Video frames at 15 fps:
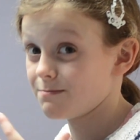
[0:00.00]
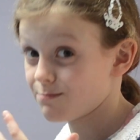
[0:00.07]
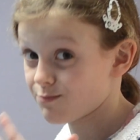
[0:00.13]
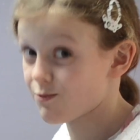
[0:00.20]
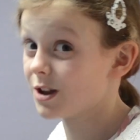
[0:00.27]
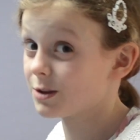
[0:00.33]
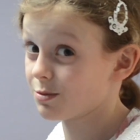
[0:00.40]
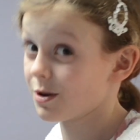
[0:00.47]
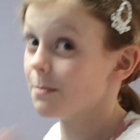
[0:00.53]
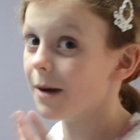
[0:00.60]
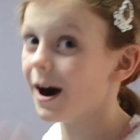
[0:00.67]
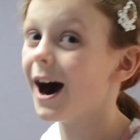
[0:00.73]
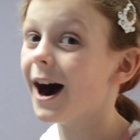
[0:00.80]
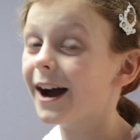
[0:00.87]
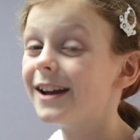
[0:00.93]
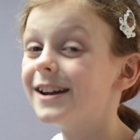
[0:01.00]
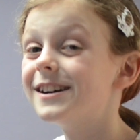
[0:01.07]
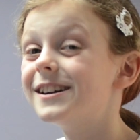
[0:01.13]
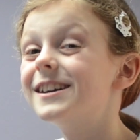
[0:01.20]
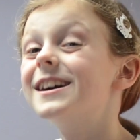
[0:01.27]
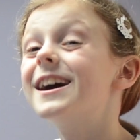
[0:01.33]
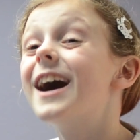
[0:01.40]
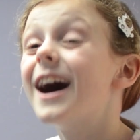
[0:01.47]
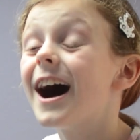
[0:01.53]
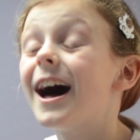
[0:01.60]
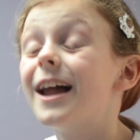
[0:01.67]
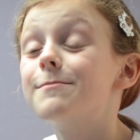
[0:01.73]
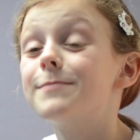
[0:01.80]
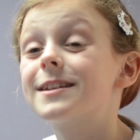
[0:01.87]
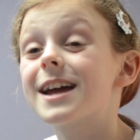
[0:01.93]
Raspberry Pi,
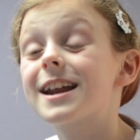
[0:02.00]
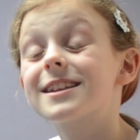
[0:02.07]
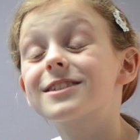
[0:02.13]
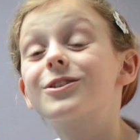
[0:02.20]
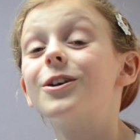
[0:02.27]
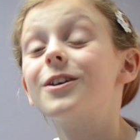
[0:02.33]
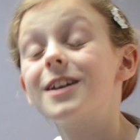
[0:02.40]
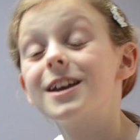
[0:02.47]
and my dad has got